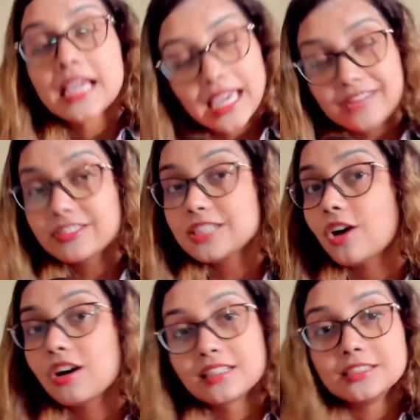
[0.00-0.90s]
Every
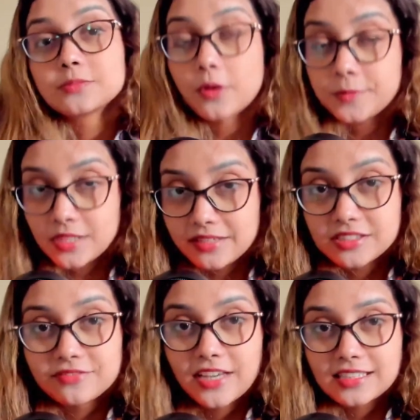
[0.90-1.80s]
dog needs proper level
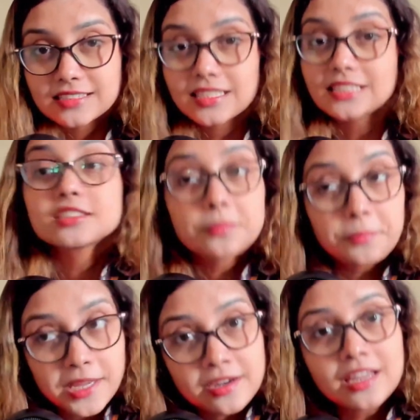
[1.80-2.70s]
of exercise
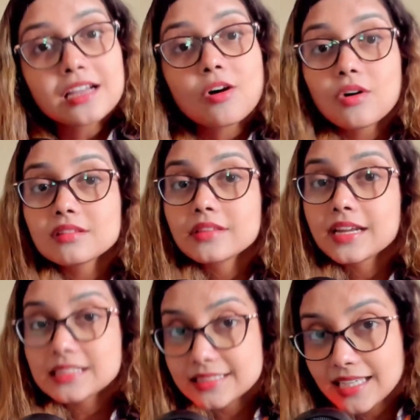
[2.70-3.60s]
depending on
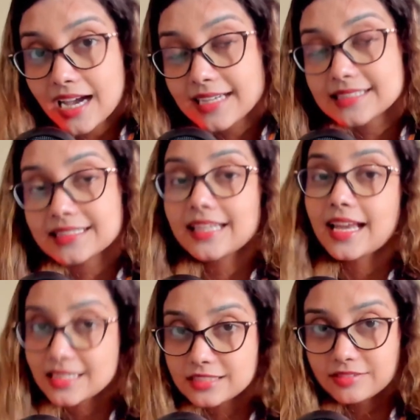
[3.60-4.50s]
their size and
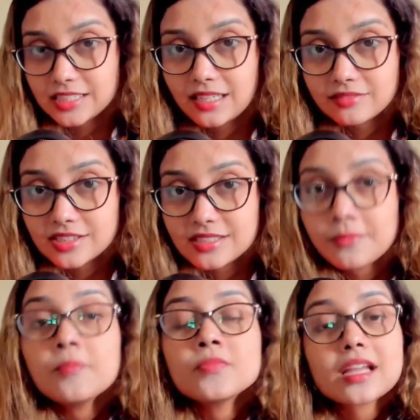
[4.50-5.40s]
activity levels.
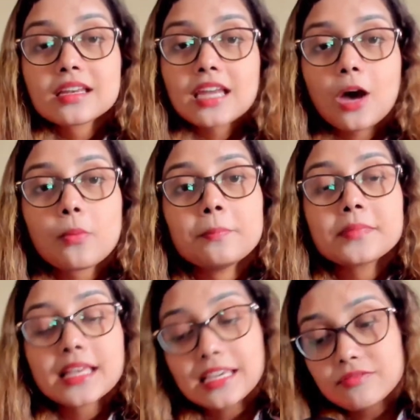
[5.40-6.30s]
Now,
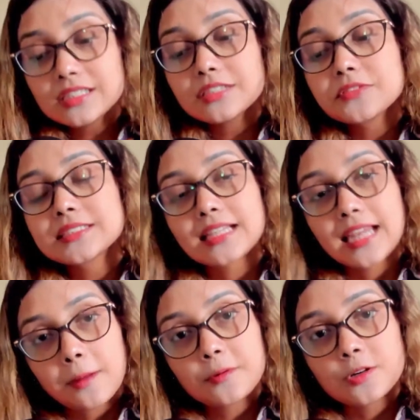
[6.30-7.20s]
even if it's a
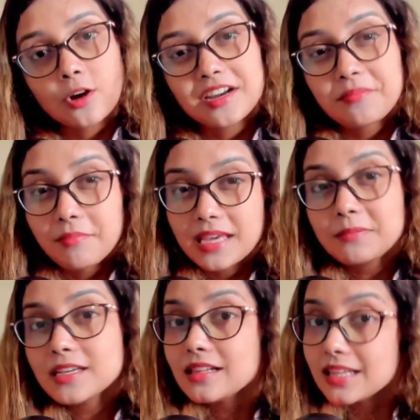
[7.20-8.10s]
Labrador, it may
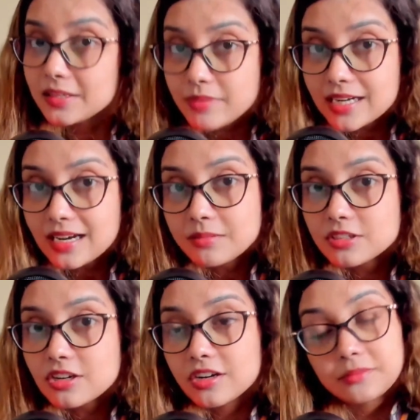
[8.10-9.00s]
be a laid-back
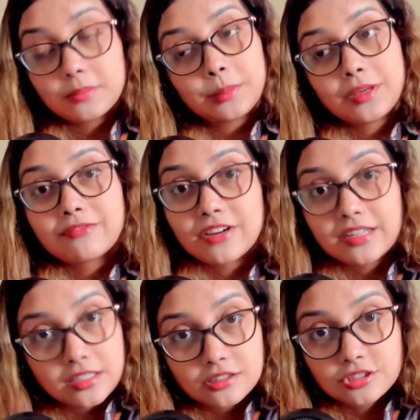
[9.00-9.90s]
Labrador, or it may be a very
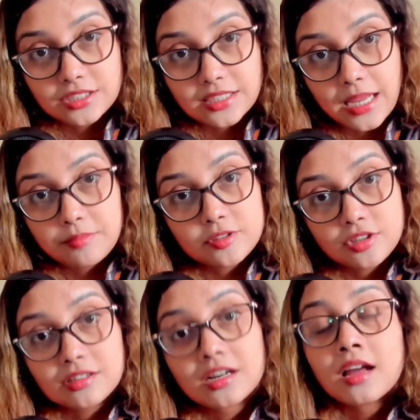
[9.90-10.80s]
energetic Labrador.
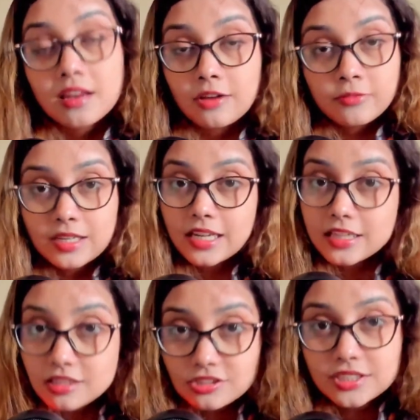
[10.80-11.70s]
Now, for an
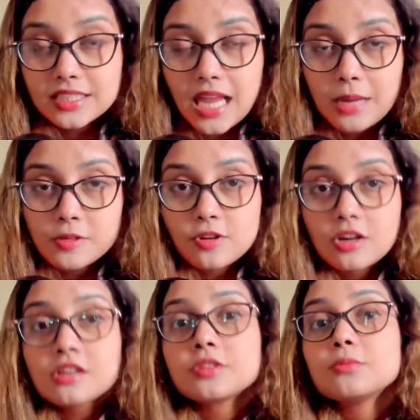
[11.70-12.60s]
energetic
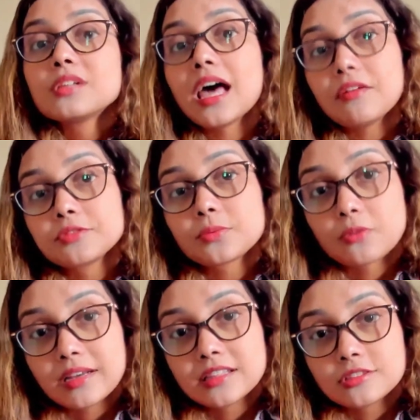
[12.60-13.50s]
Labrador, you will have to
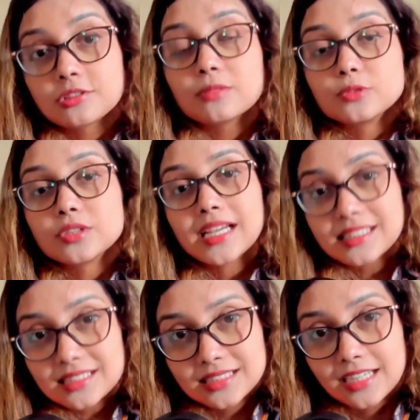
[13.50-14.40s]
provide the dog more
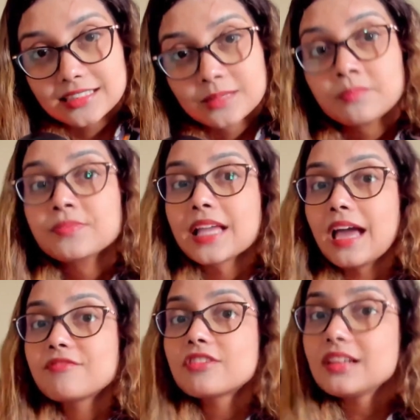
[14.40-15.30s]
exercise.
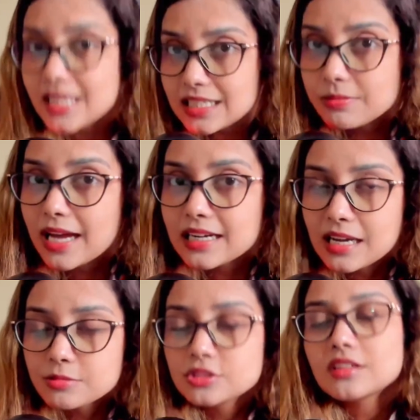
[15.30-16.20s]
And for a laid-back
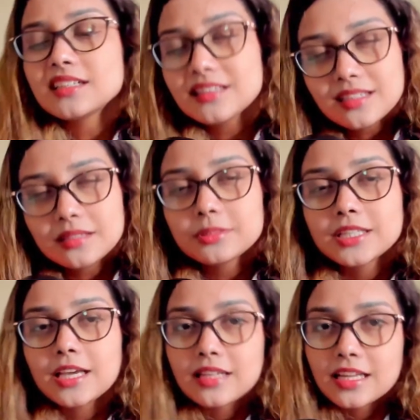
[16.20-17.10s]
Labrador, a little bit
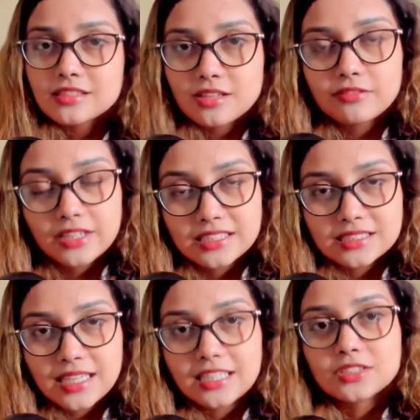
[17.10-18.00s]
less of
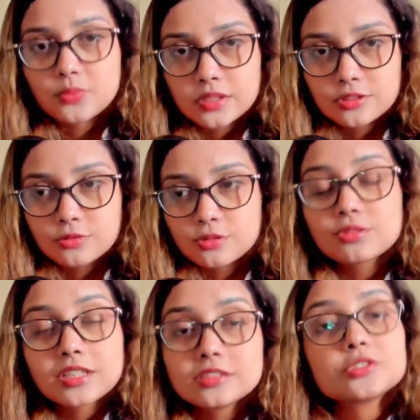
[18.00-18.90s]
exercise will do. You
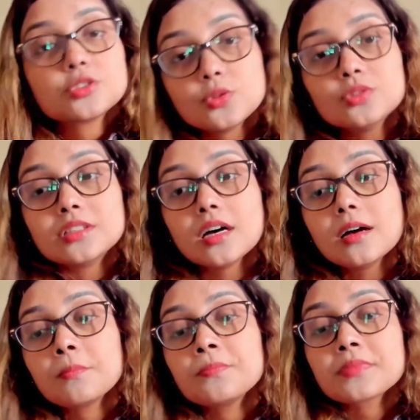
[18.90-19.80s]
can do the
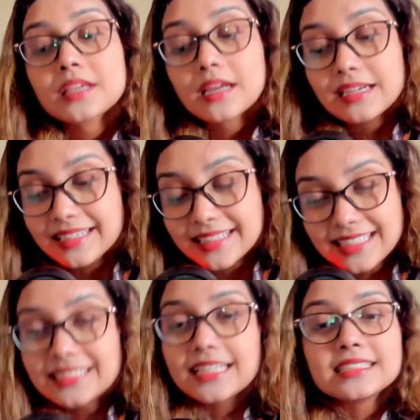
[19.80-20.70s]

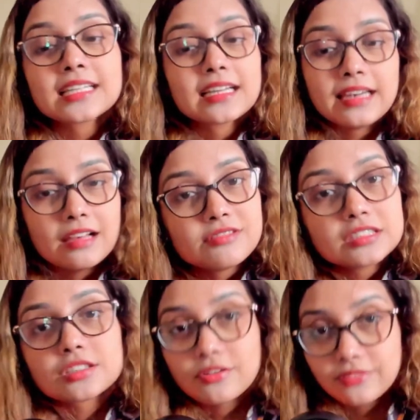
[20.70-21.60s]
needed
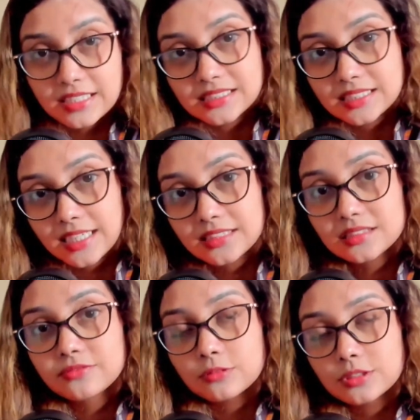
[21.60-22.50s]
levels of
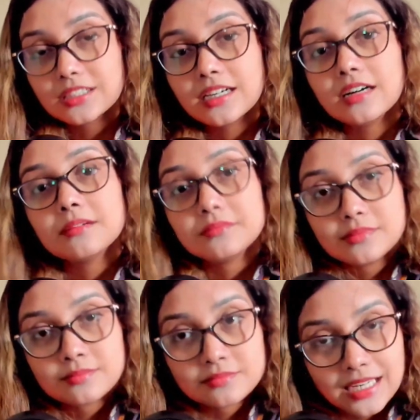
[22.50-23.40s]
exercise for the
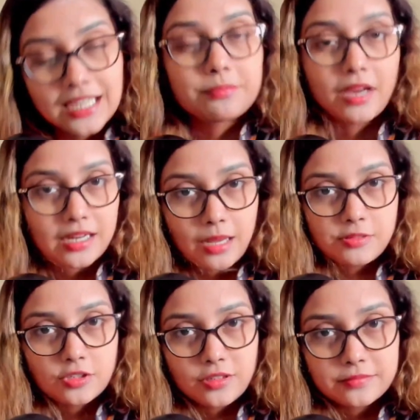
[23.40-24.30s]
laid-back Labrador.